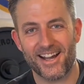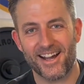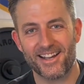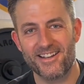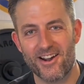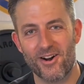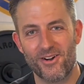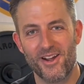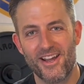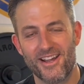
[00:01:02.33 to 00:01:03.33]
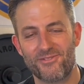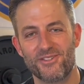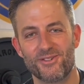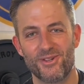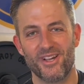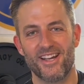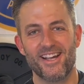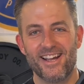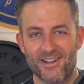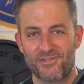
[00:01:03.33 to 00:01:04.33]
I know if you
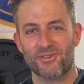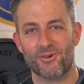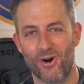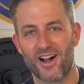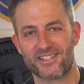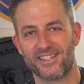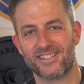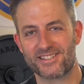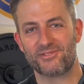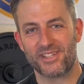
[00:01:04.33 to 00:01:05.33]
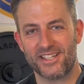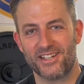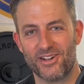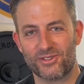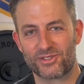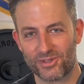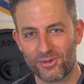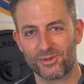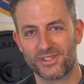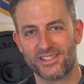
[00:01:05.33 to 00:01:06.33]
were watching this video
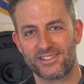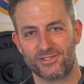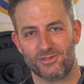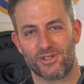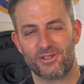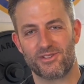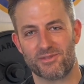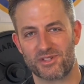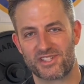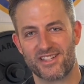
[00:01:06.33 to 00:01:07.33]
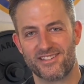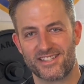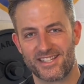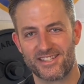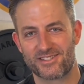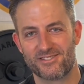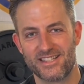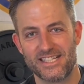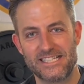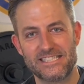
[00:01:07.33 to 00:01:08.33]
solely to learn the mysterious history,